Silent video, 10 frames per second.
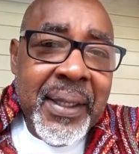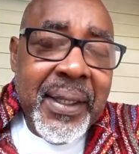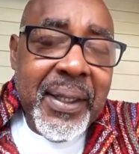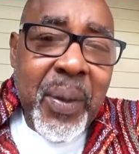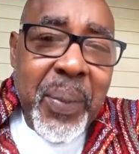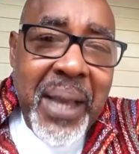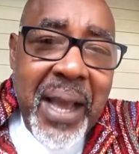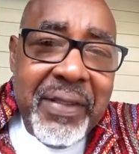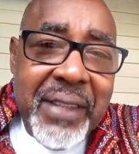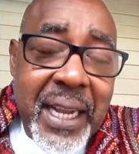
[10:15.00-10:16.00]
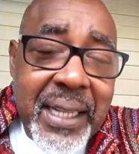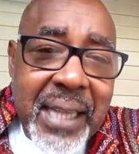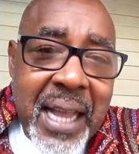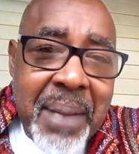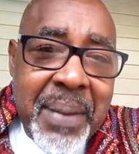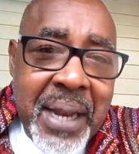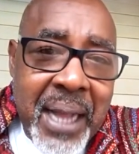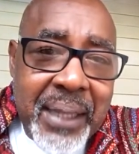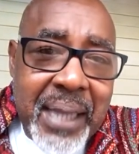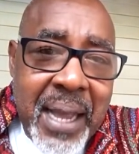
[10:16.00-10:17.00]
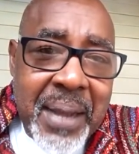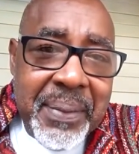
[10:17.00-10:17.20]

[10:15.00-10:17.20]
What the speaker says: Don't we have daytime and nighttime?